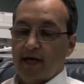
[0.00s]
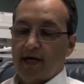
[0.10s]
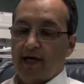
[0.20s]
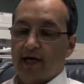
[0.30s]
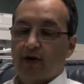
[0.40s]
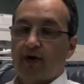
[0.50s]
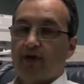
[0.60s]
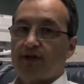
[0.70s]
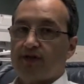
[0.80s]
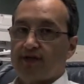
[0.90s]
It
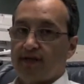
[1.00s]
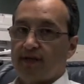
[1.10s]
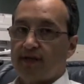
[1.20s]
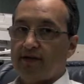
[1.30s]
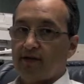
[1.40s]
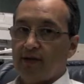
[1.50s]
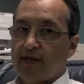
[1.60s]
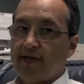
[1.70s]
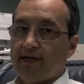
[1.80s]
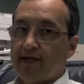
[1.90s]
encourages the cells
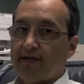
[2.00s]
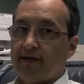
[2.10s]
within the disc